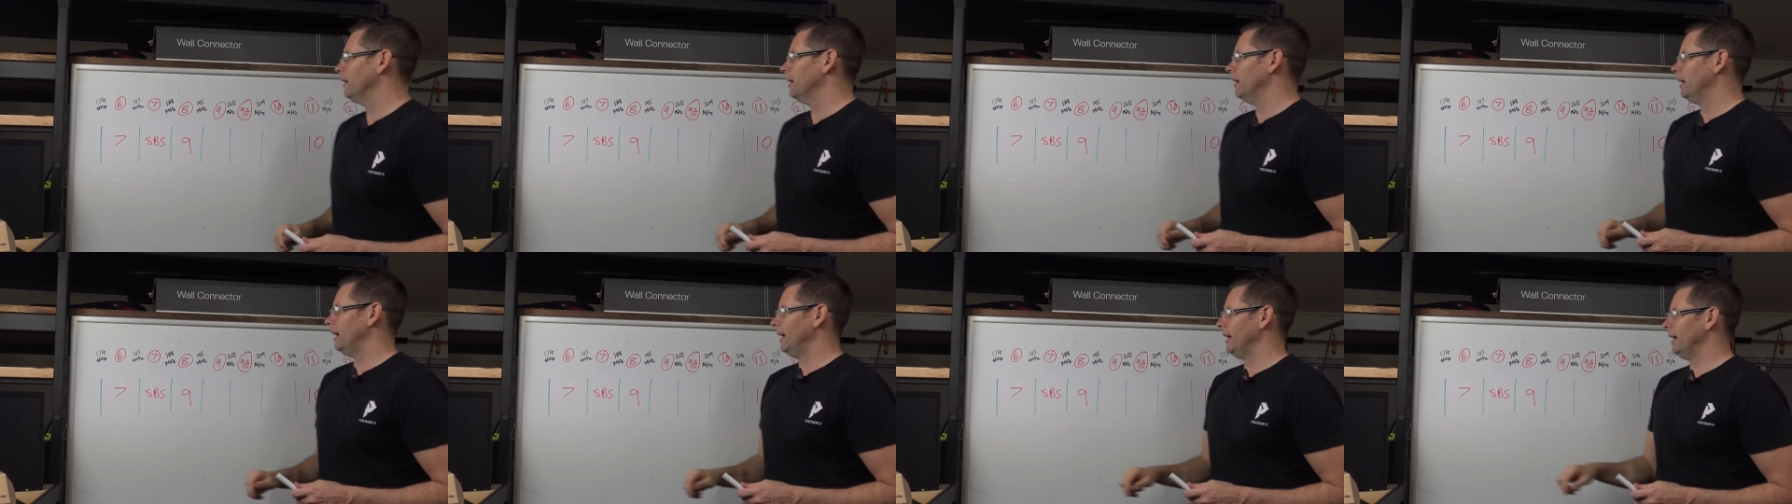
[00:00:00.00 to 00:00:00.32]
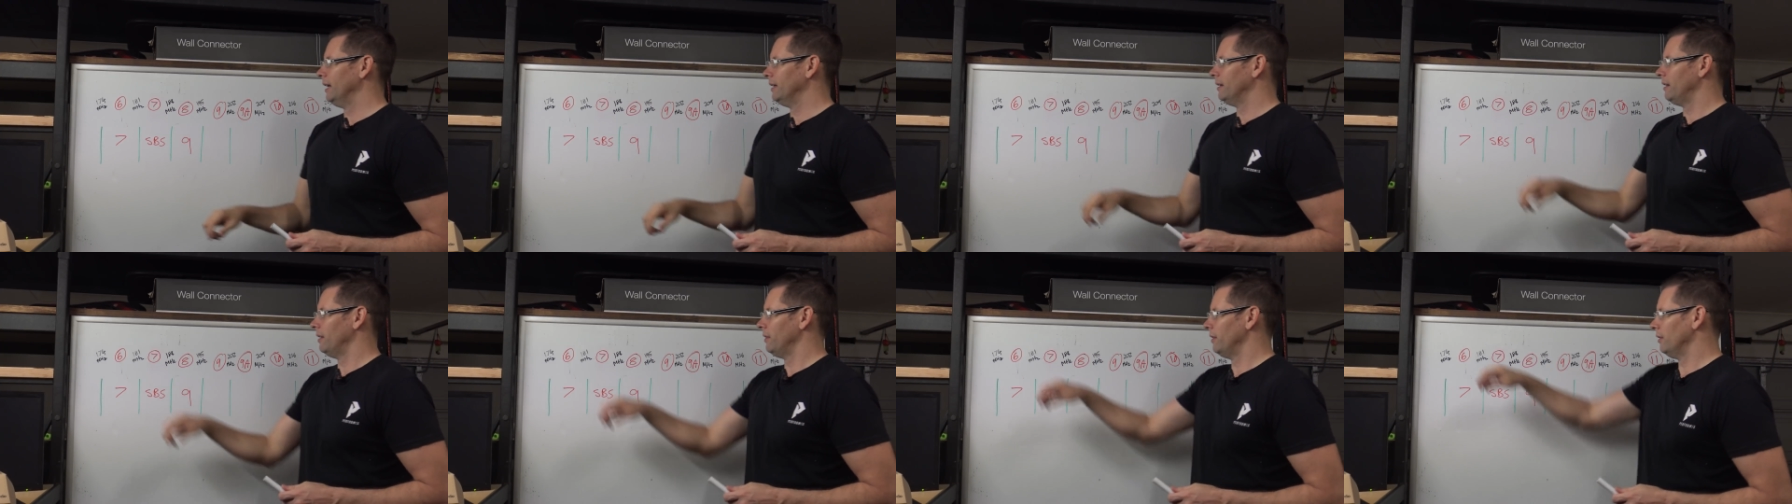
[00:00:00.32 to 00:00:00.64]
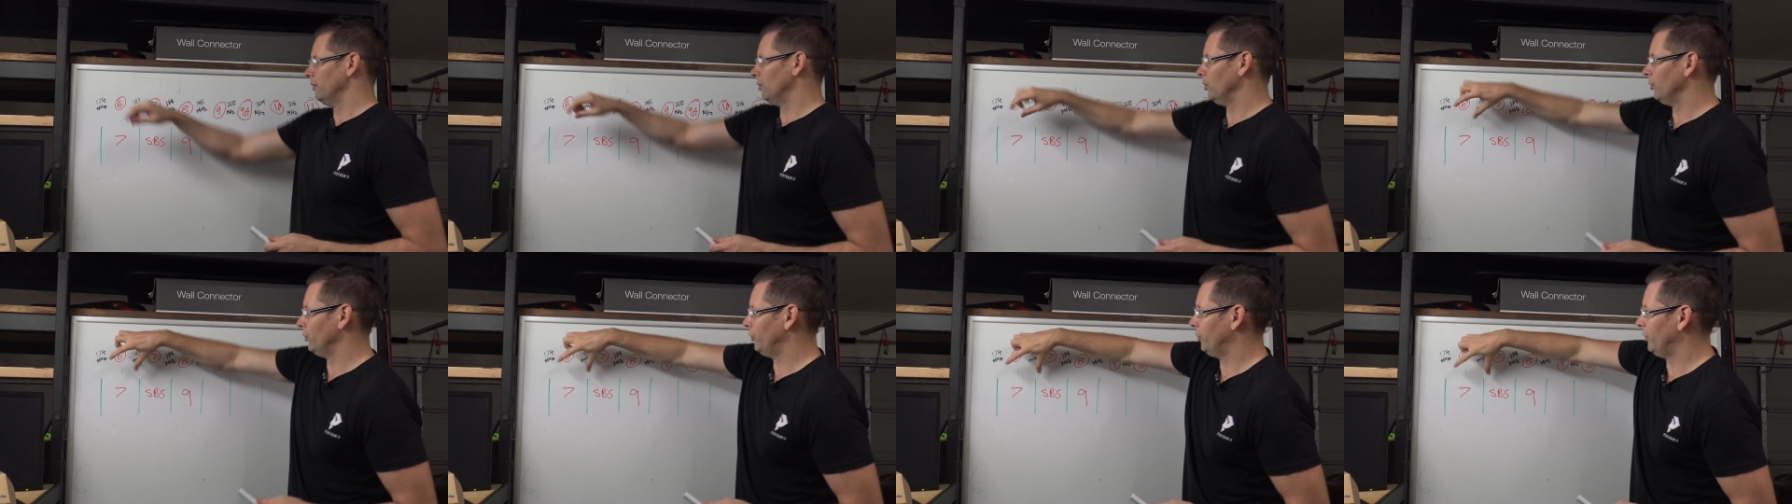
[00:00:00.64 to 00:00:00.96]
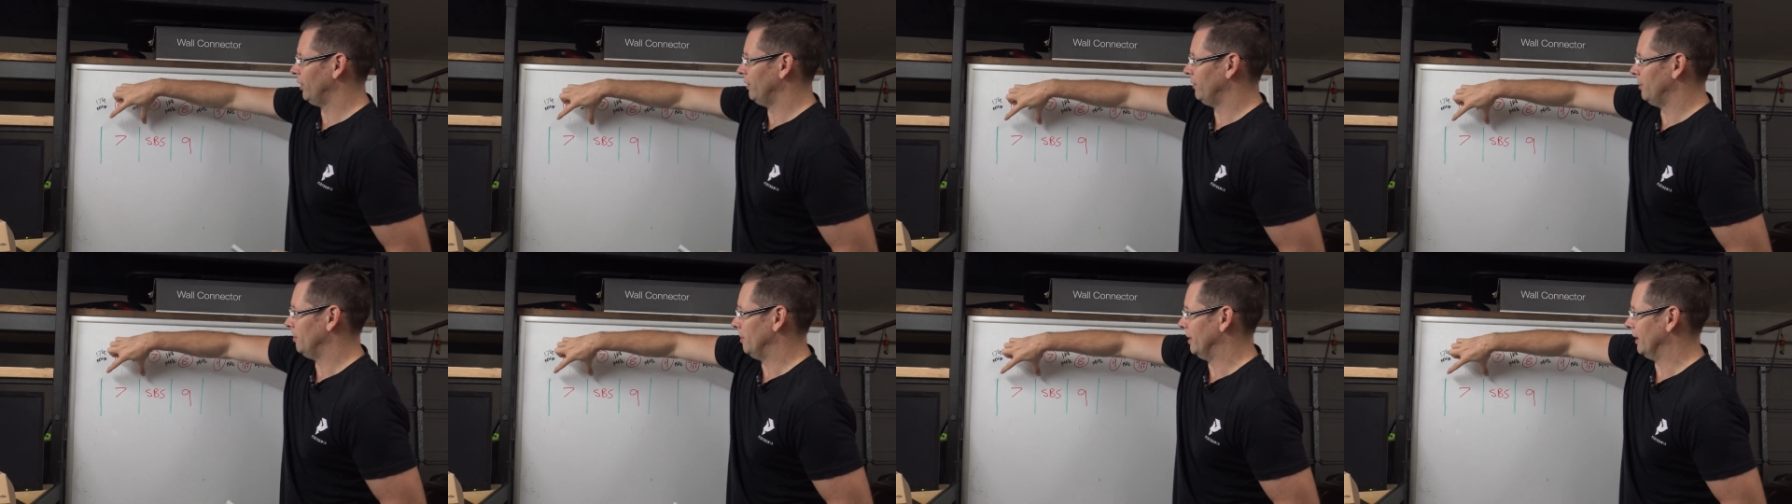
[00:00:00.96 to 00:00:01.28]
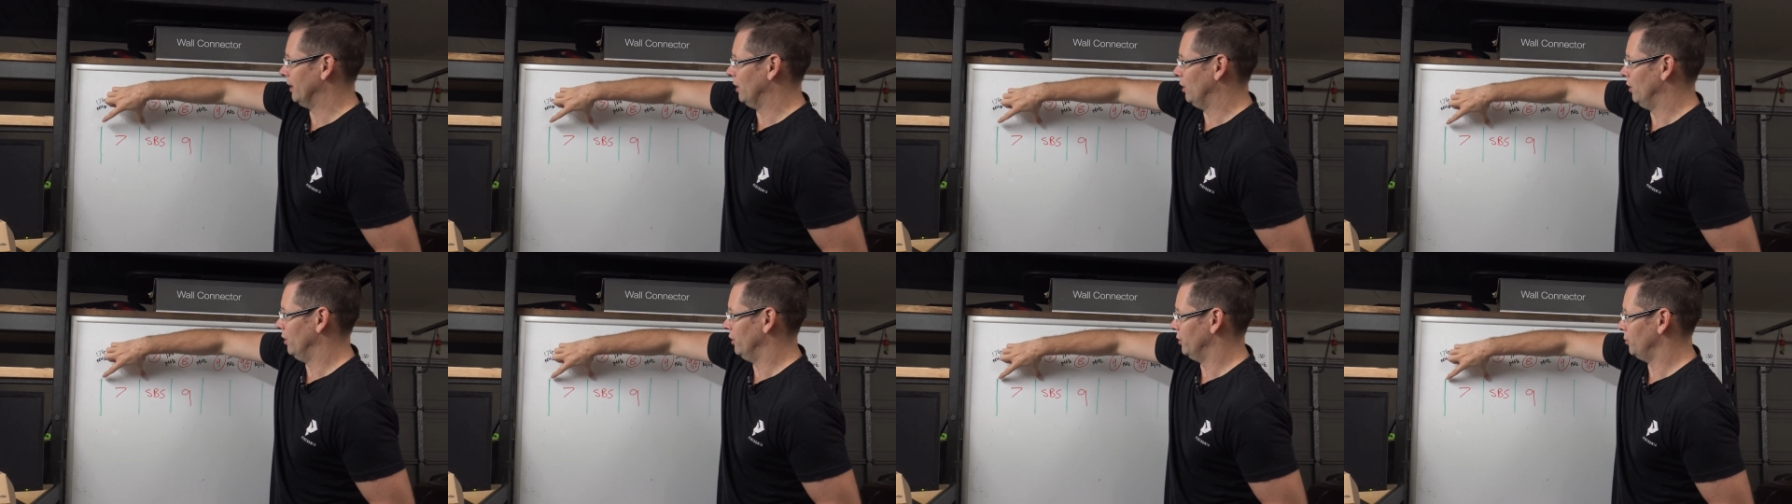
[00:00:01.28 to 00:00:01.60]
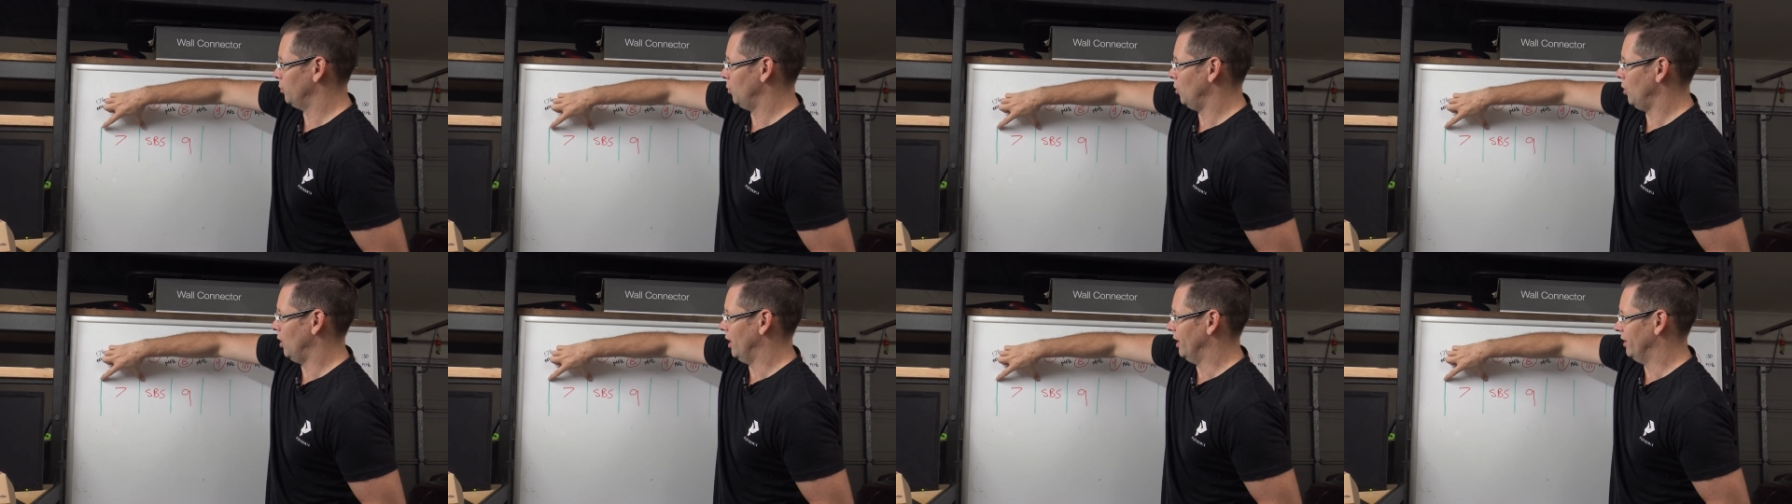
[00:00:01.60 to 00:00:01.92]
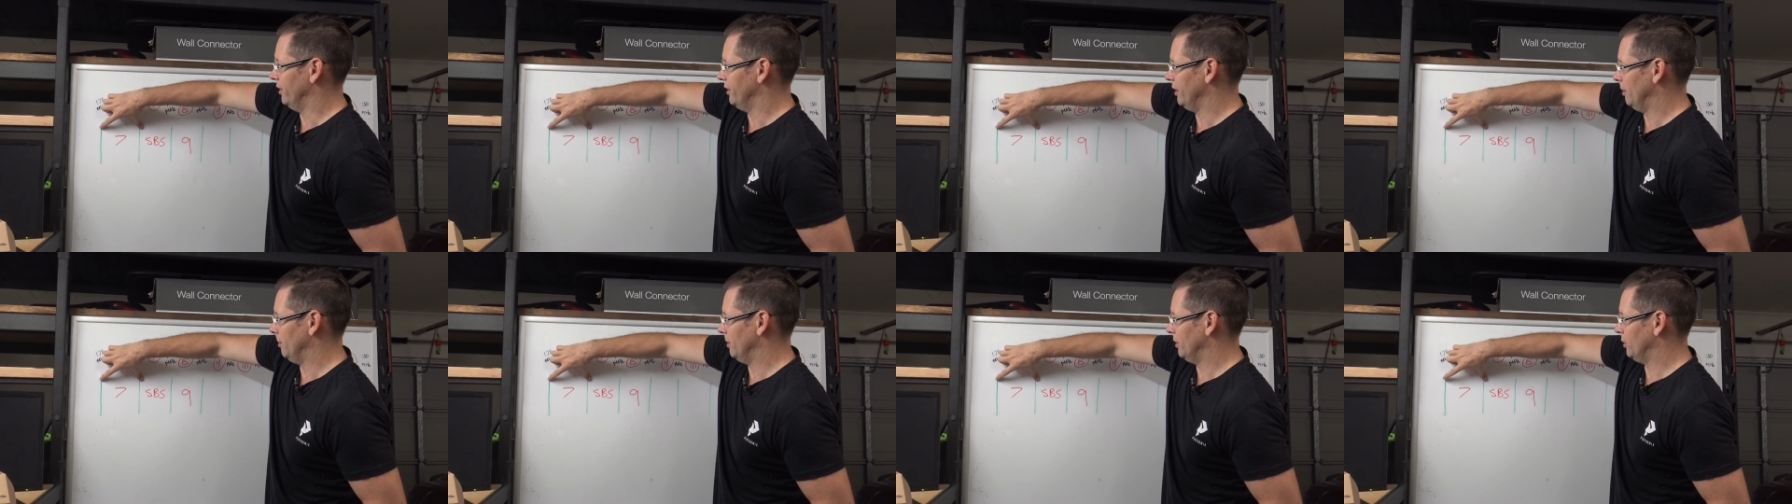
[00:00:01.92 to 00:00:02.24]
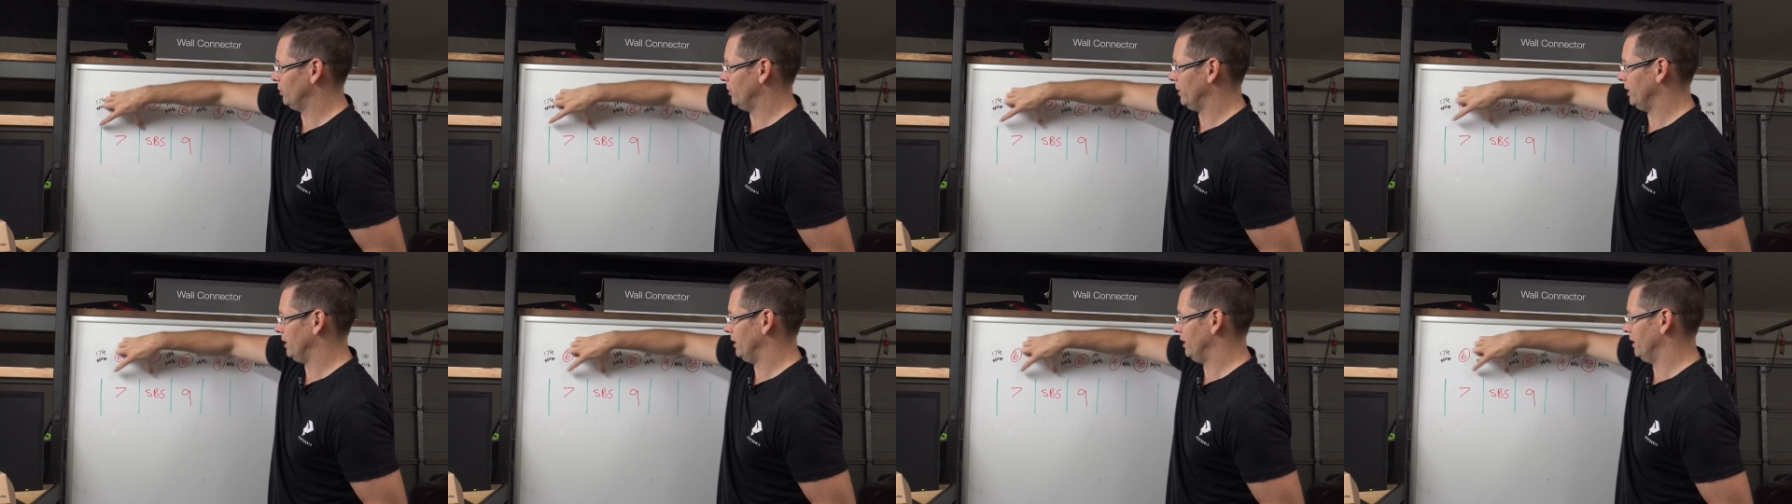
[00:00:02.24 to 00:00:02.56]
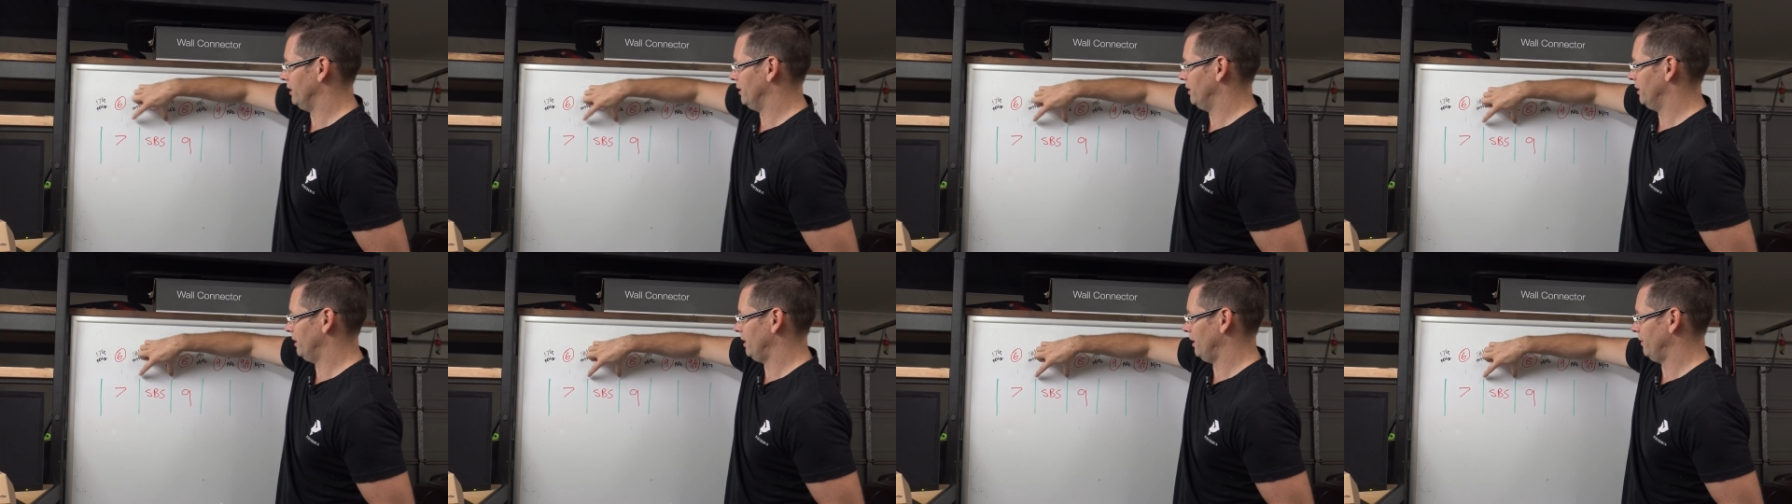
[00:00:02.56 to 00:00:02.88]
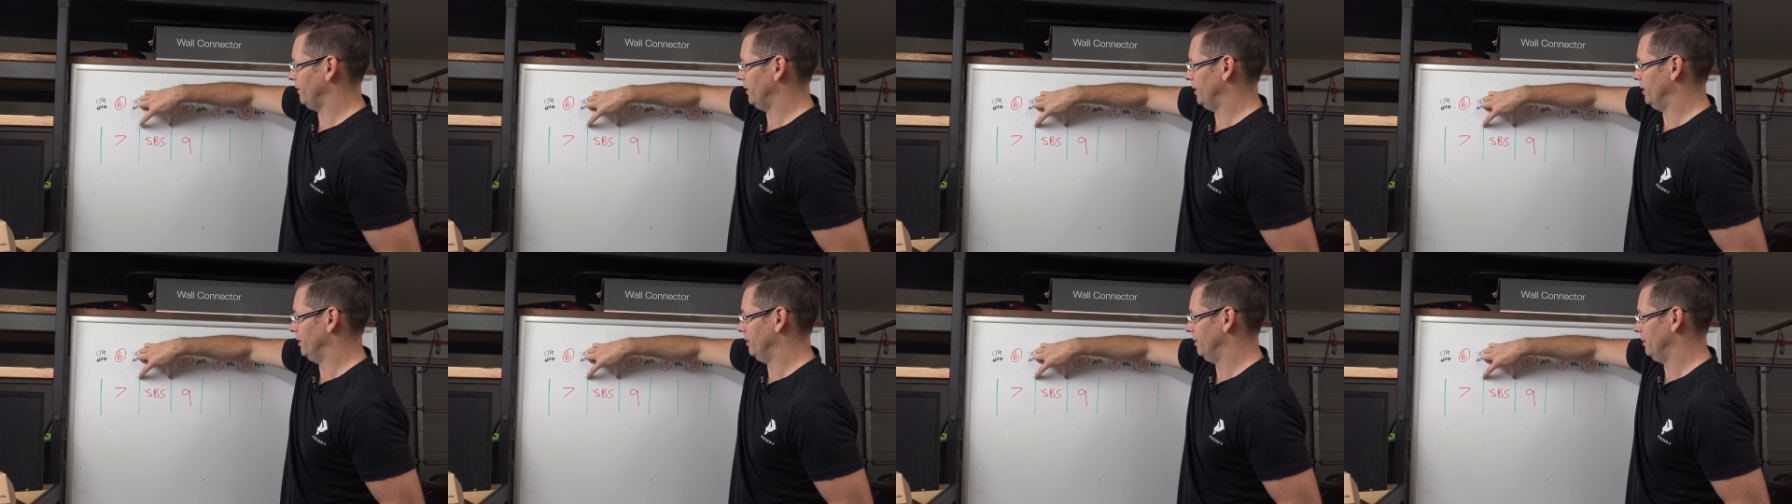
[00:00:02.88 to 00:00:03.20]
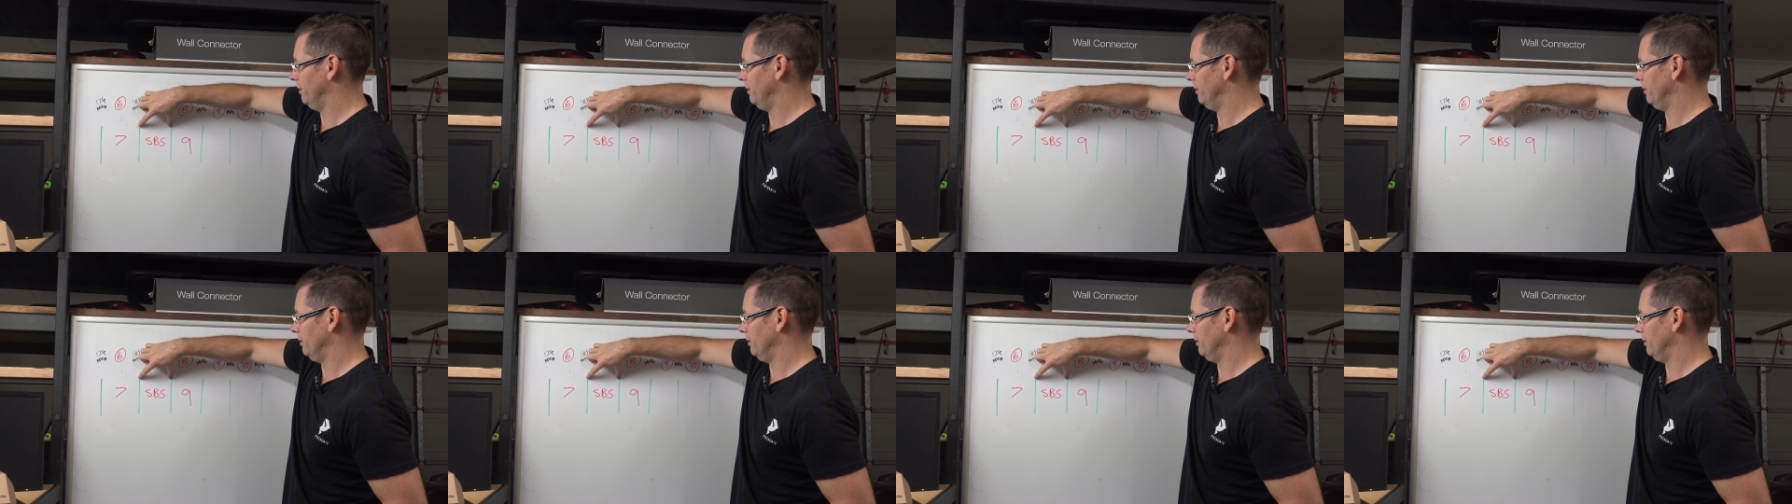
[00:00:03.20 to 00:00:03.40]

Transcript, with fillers: and they're all seven megahertz wide, so between these seven